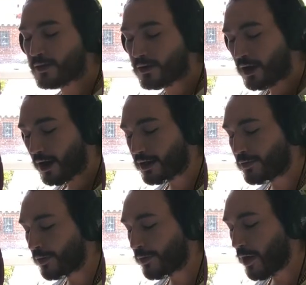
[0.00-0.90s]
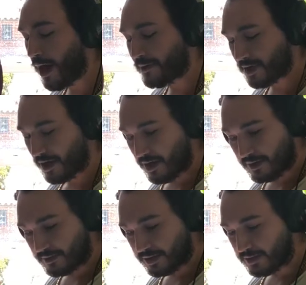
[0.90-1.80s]
Hollywood
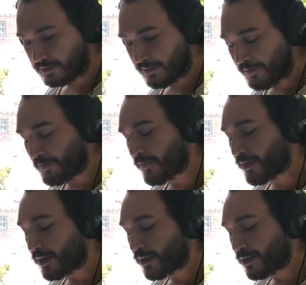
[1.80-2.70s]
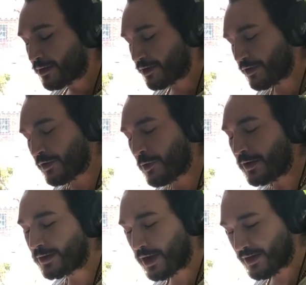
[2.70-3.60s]
rom-coms. You know
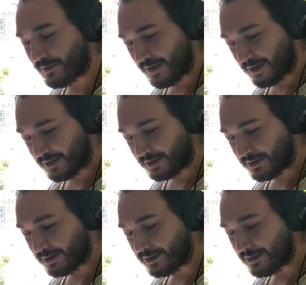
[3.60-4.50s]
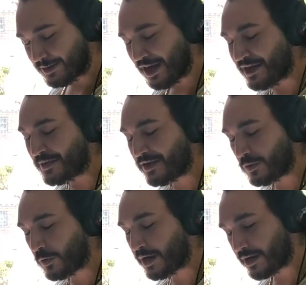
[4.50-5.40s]
what love is? And I
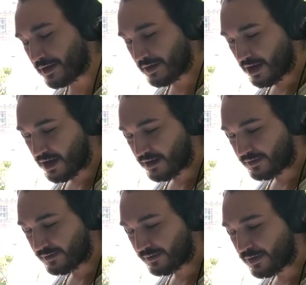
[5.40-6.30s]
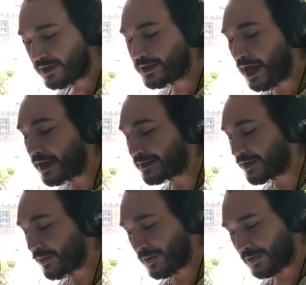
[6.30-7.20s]
mean real love. Not
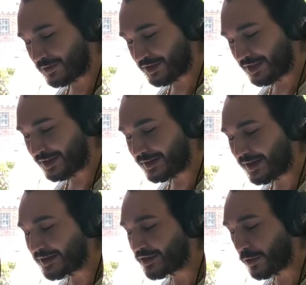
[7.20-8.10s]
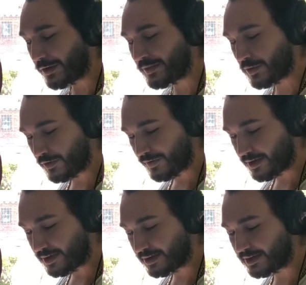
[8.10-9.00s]
the bullshit they show in
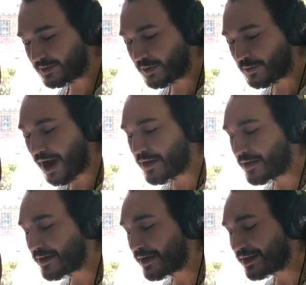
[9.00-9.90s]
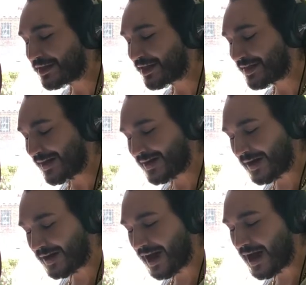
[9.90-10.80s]
movies, but rather the shit they
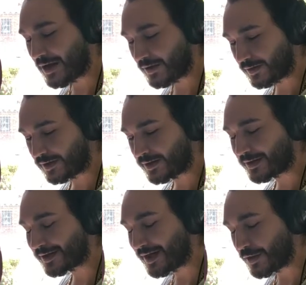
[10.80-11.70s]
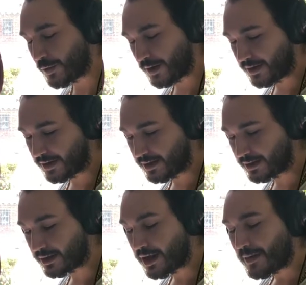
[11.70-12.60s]
cut out. Literally,
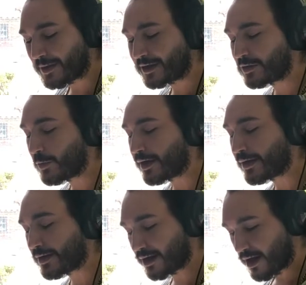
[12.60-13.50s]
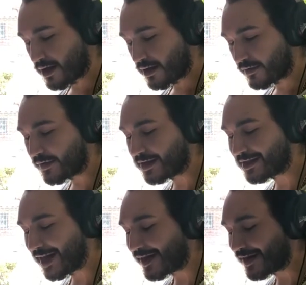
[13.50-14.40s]
because real love is
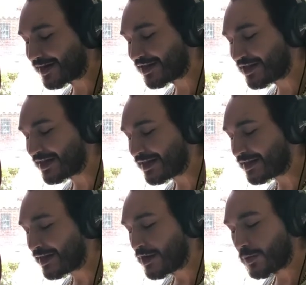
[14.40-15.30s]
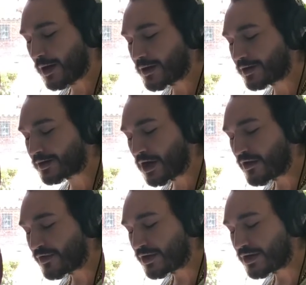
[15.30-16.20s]
taking a shit while your
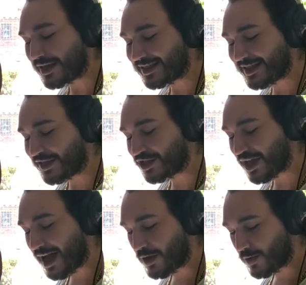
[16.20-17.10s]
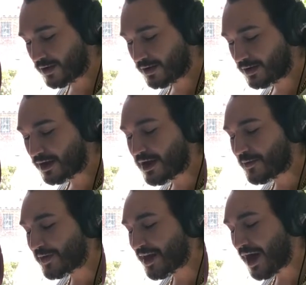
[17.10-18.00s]
lover is in the shower,
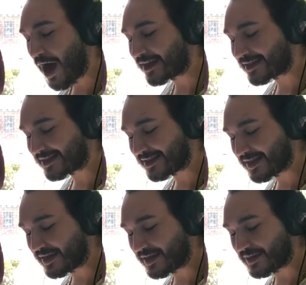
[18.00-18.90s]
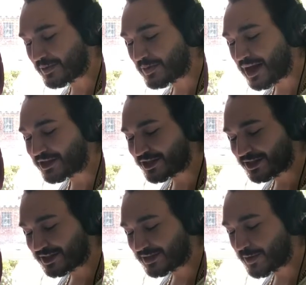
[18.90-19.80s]
when that hot steam
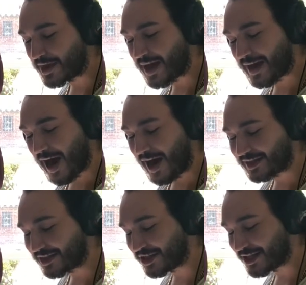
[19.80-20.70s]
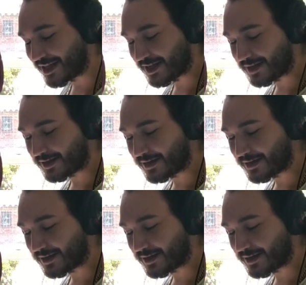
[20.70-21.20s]
meshes with that hot shit.